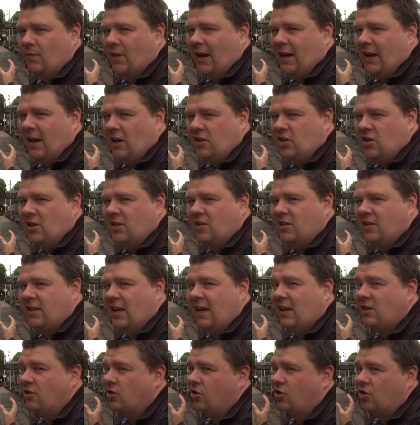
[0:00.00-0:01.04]
and as you can
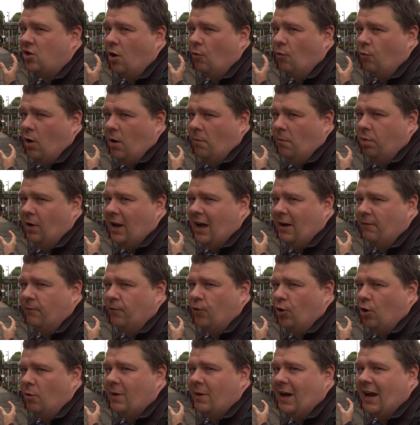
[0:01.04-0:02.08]
see it's just got one
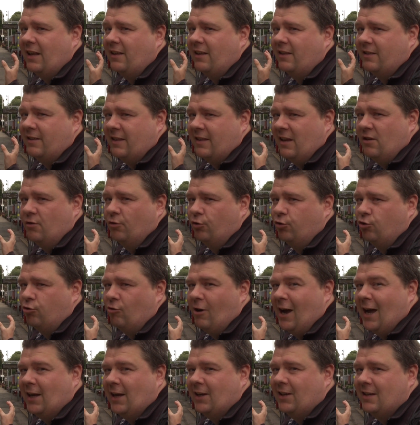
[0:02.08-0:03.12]
platform and it's single
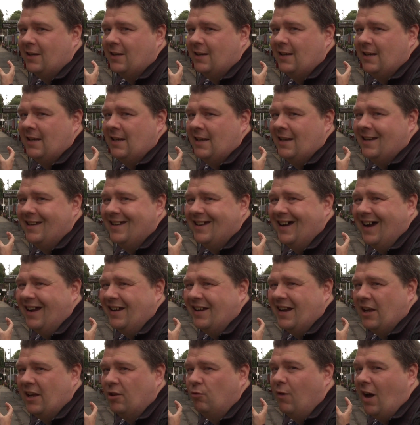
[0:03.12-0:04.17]
track
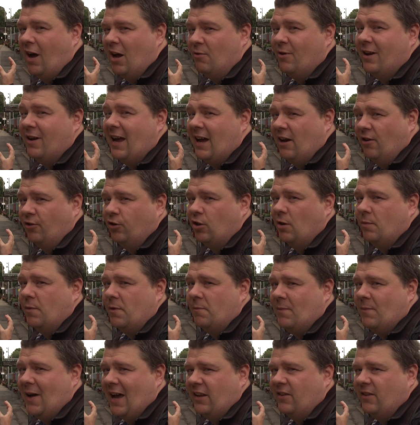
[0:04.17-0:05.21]
and that's why we're held up
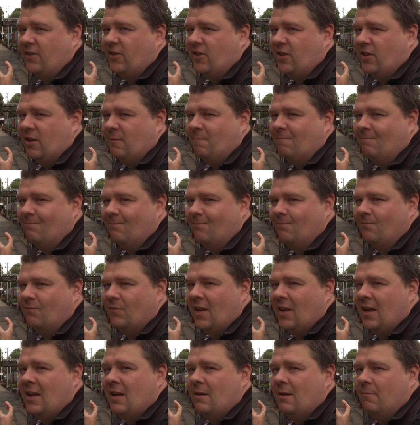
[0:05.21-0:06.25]
at Penistone
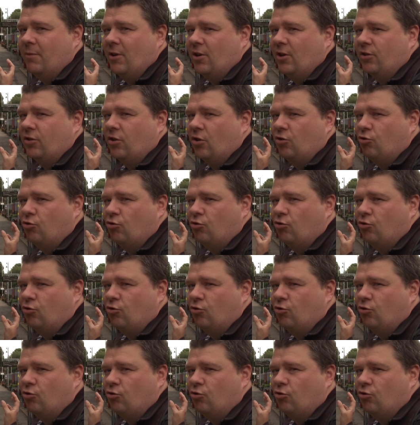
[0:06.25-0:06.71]
because the